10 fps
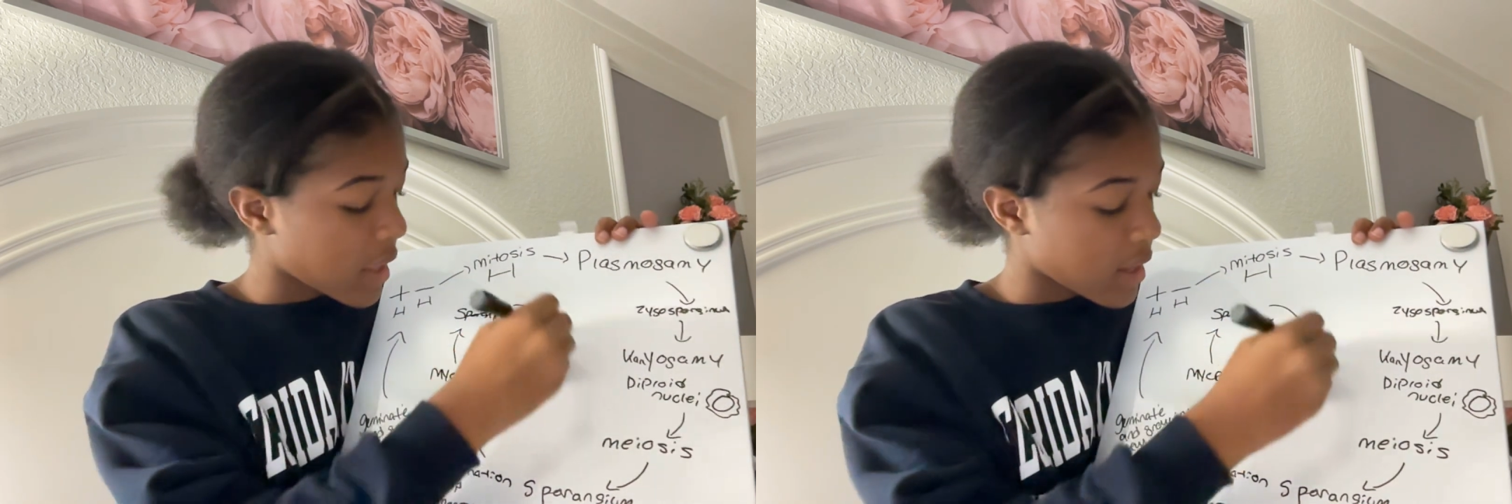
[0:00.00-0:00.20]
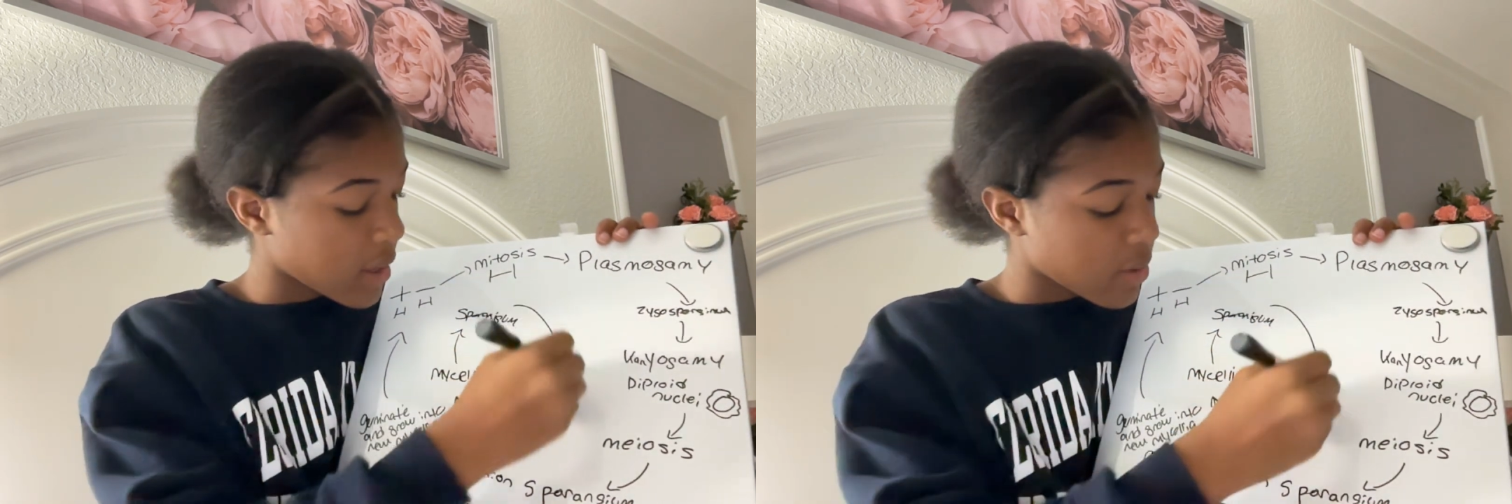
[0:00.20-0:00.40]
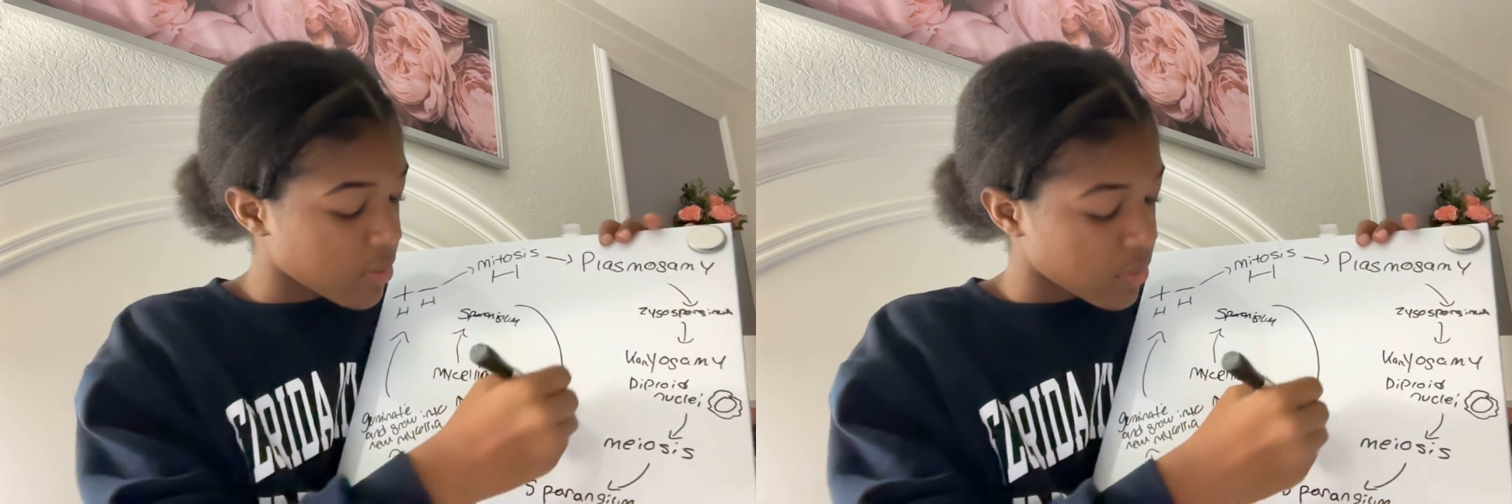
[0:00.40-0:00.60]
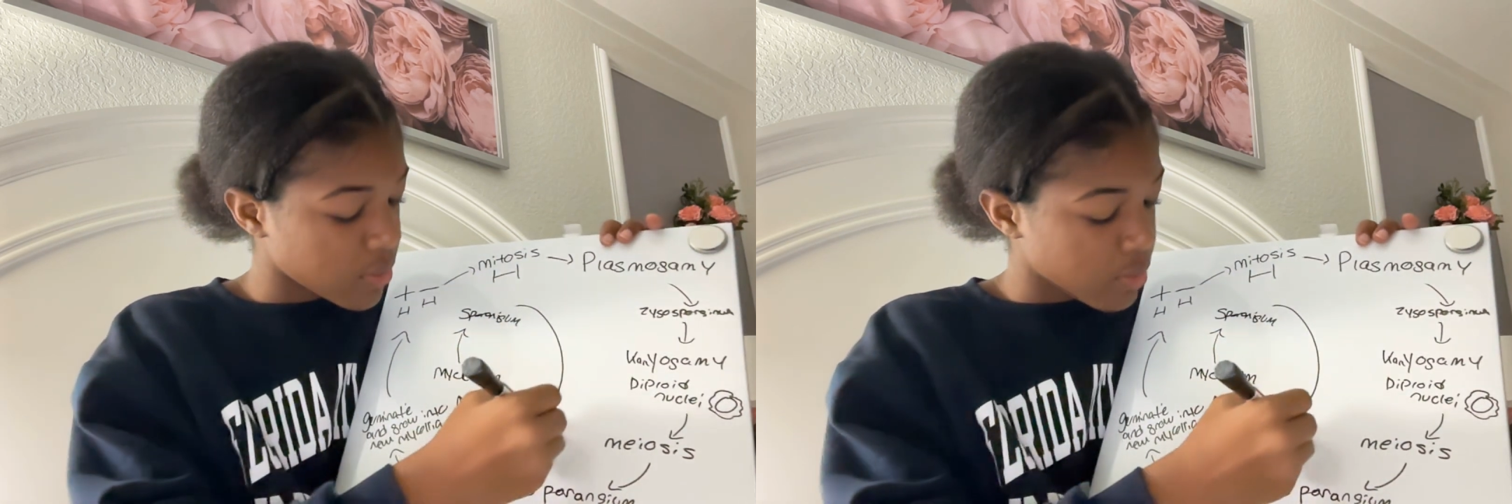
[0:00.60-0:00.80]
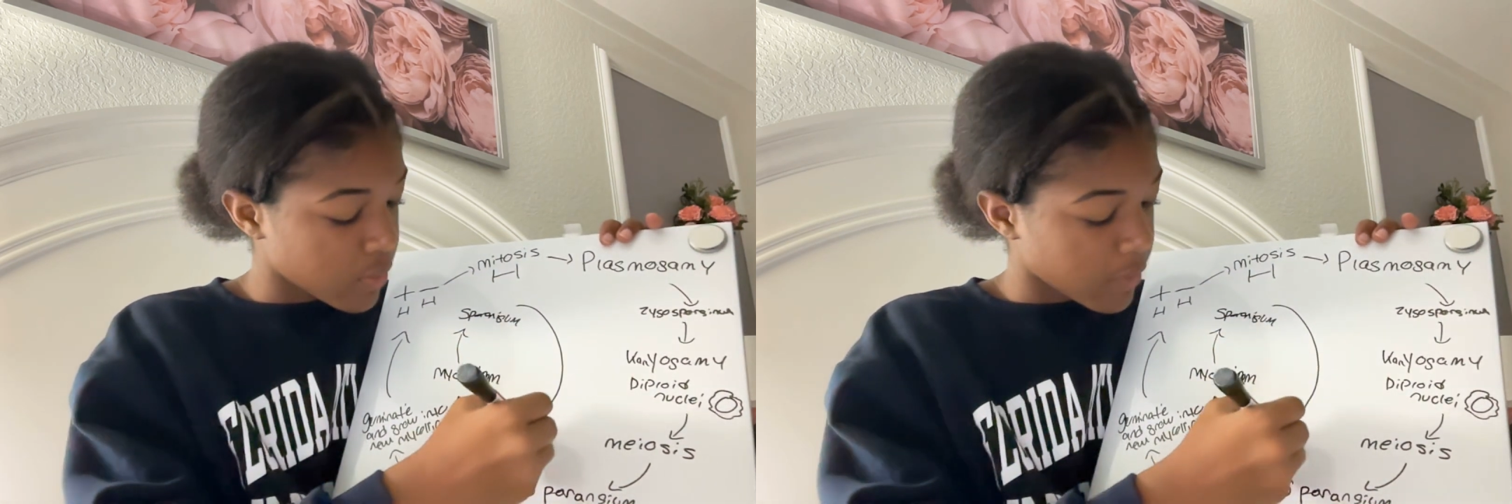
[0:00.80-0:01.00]
it goes
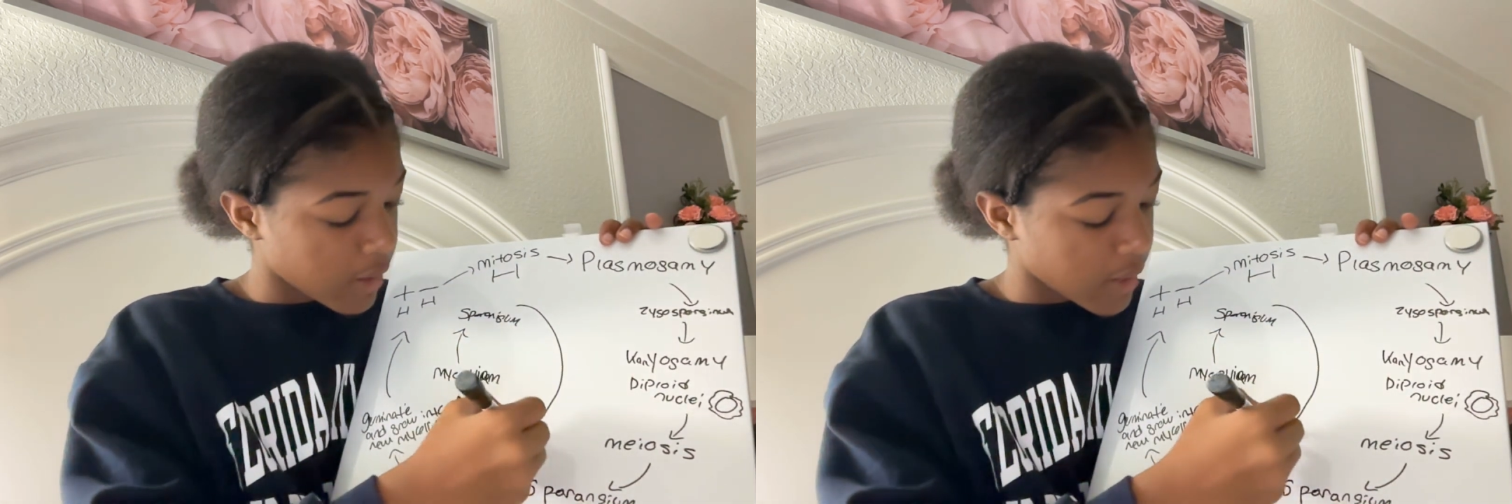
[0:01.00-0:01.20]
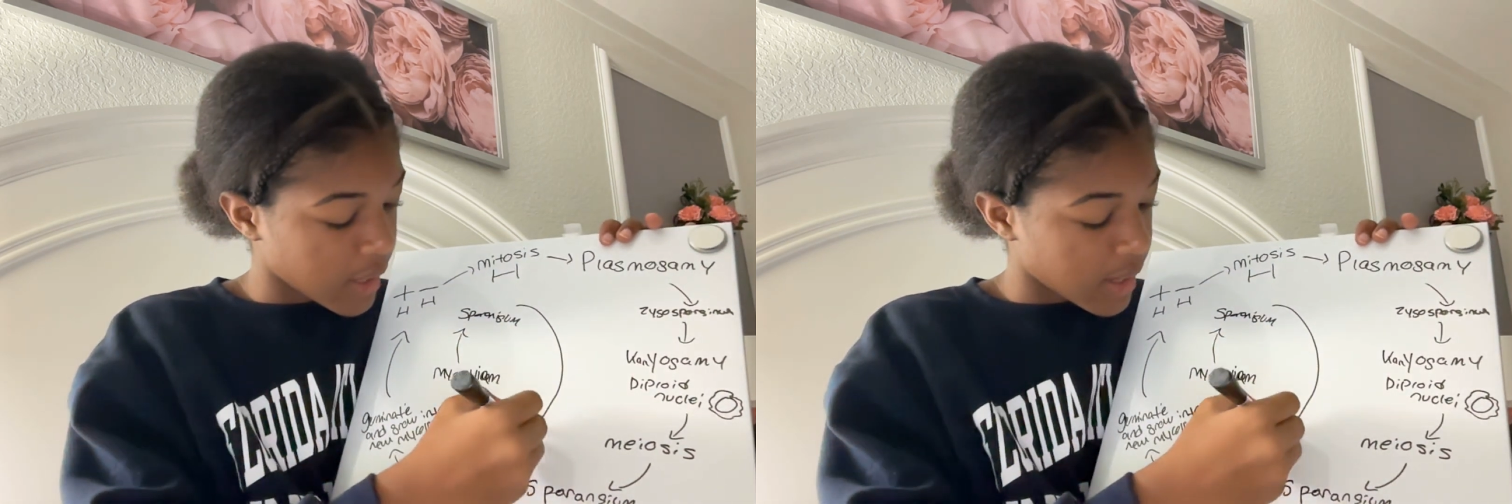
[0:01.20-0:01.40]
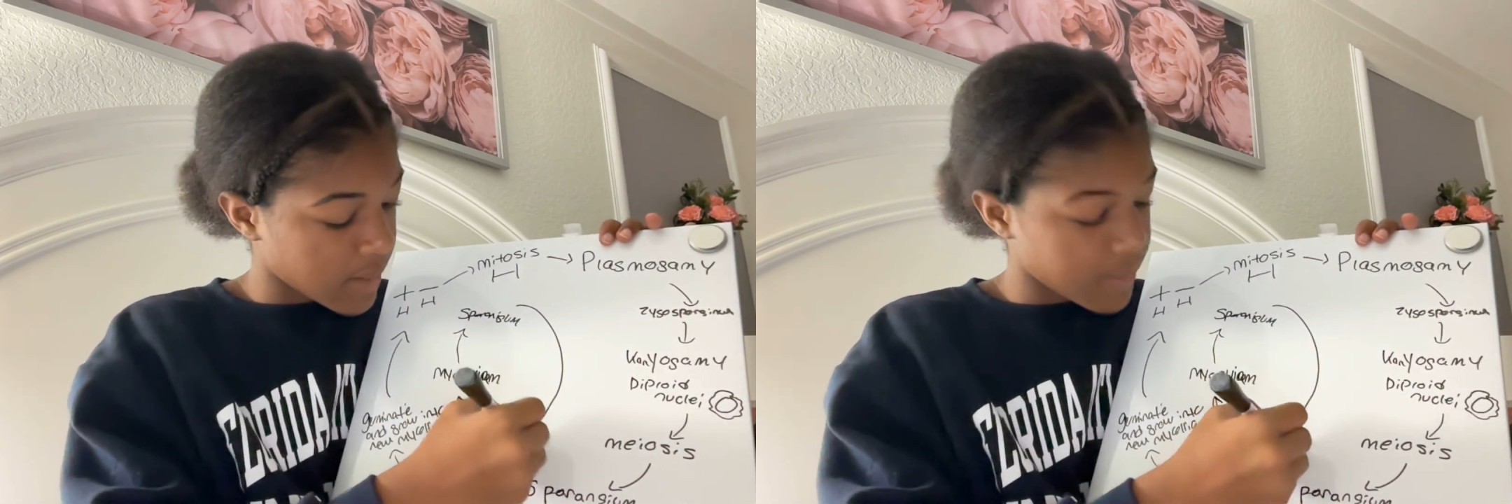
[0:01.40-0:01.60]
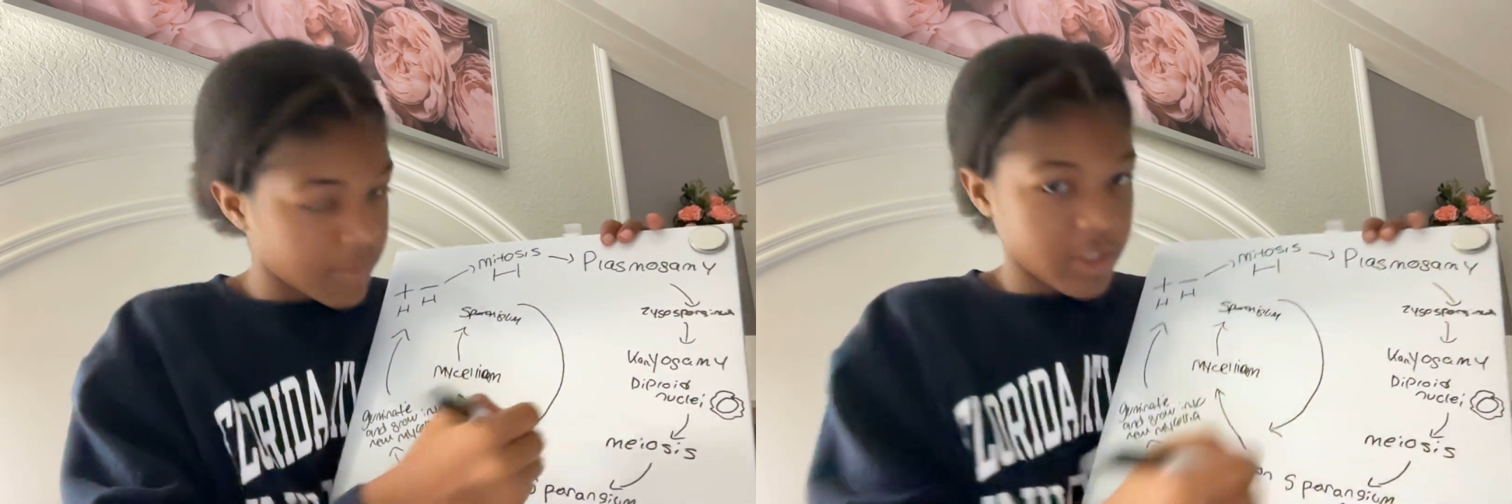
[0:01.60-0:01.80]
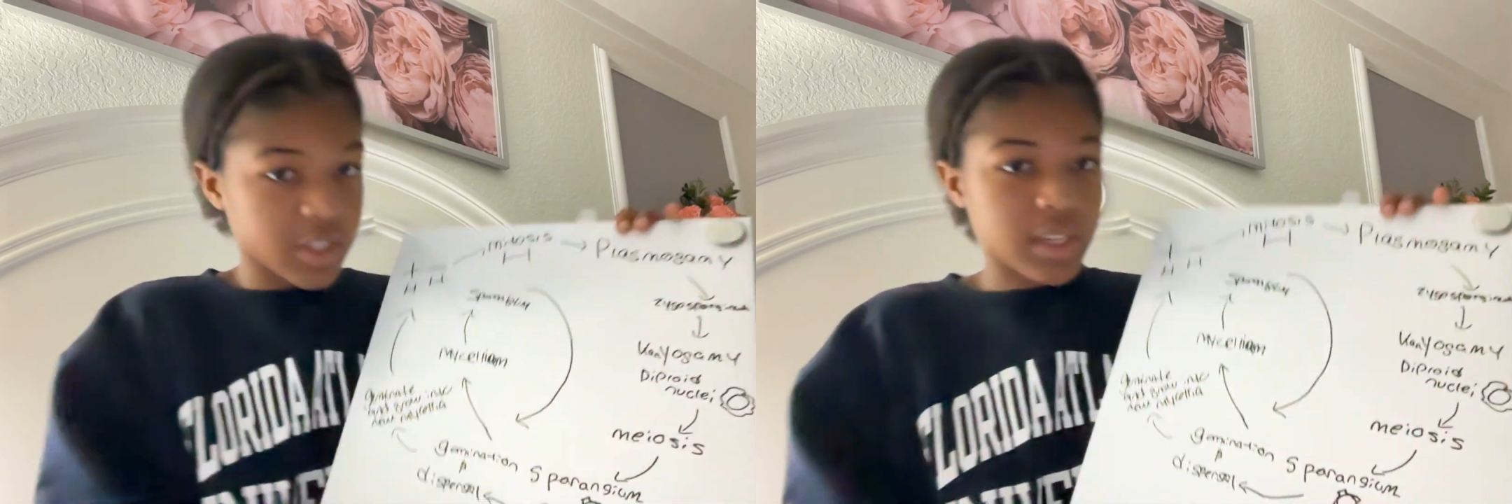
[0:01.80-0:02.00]
over again,
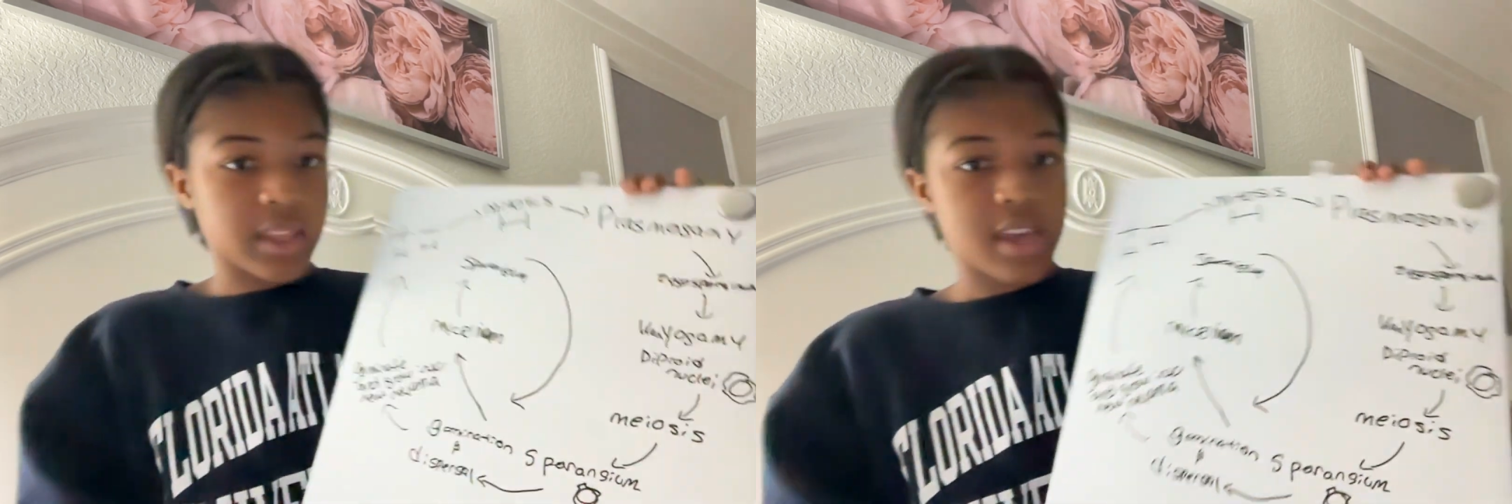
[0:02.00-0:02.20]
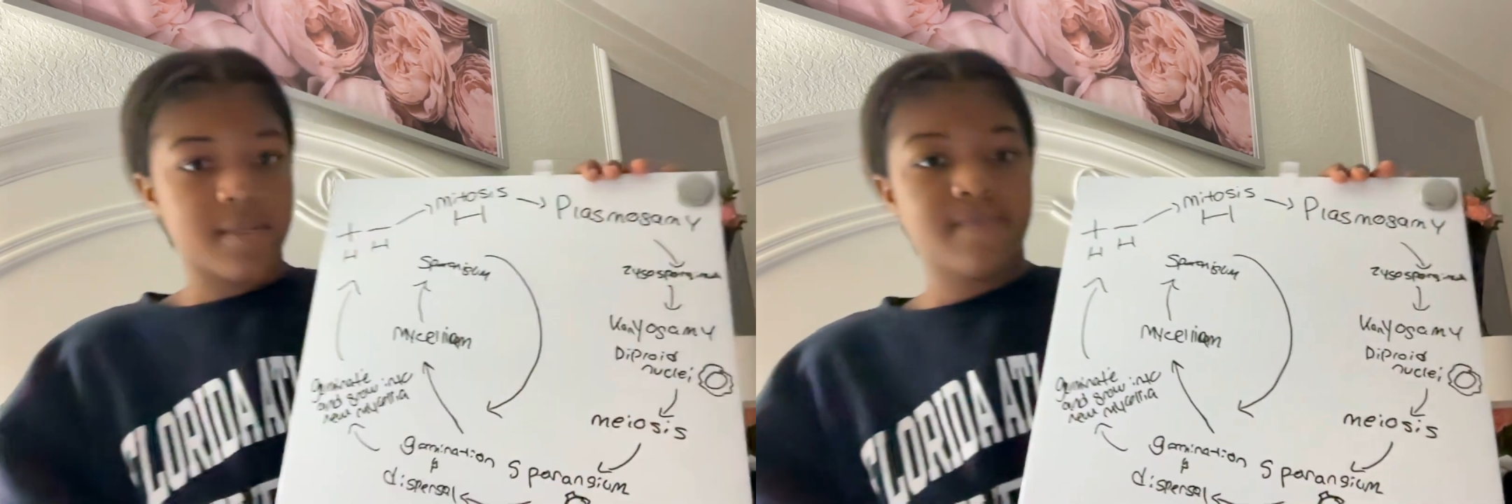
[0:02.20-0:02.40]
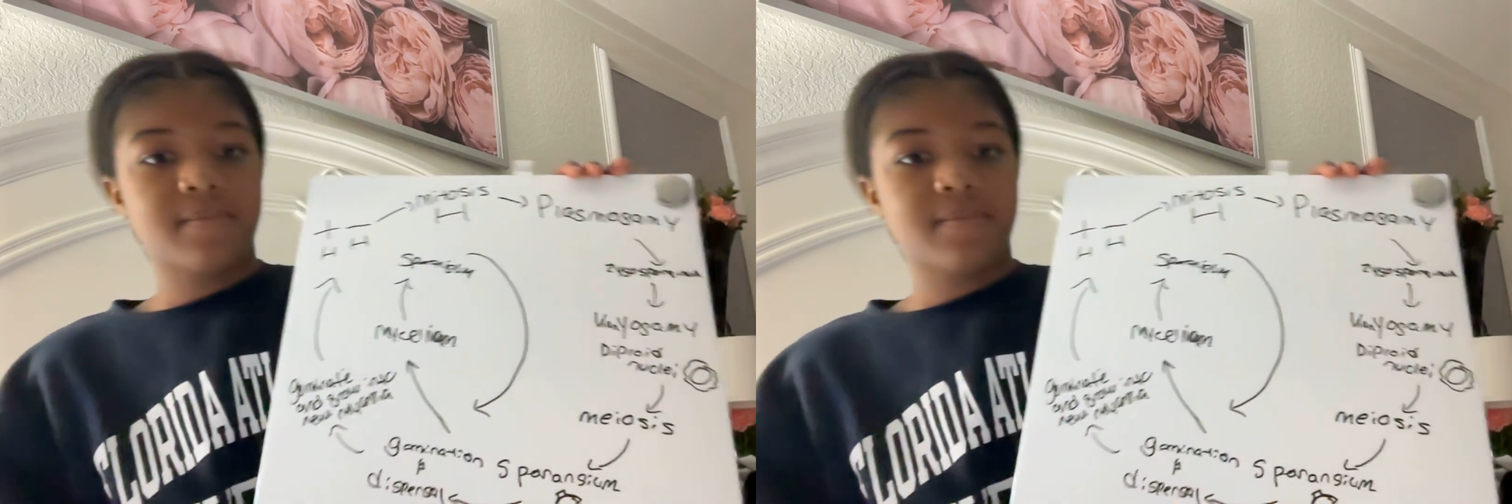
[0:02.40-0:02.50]
just like that.